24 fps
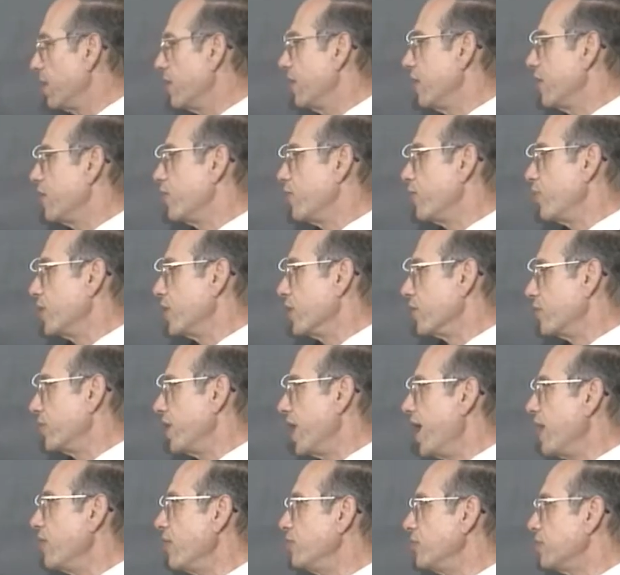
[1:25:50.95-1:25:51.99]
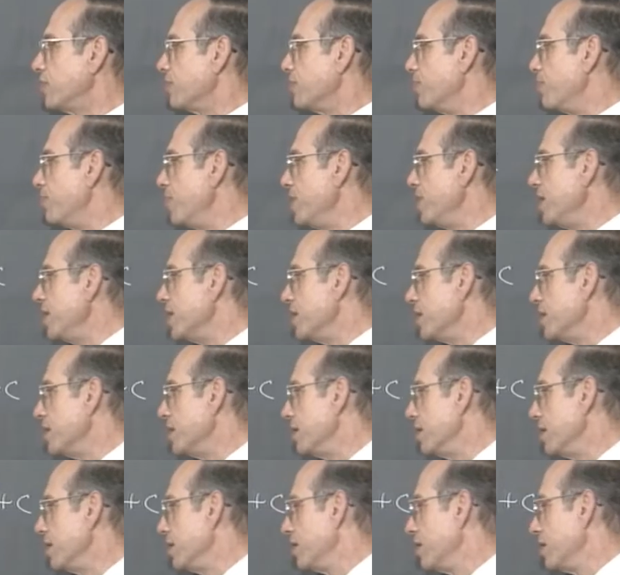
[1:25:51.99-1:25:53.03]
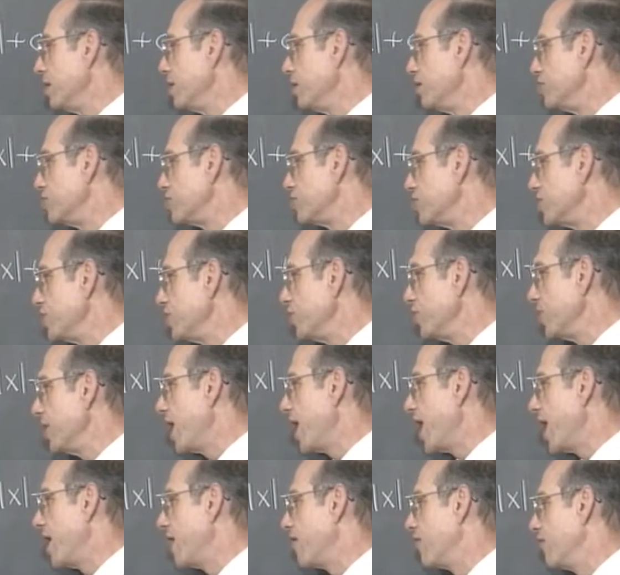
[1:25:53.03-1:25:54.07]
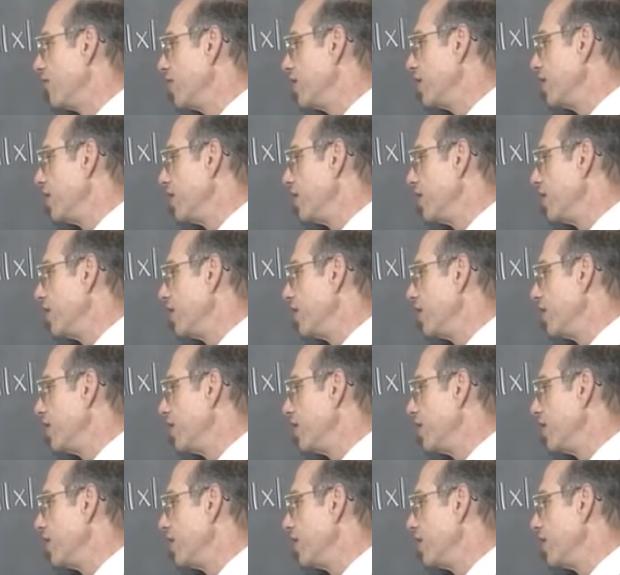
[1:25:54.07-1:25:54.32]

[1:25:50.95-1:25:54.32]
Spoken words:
If we go down to b, you see we have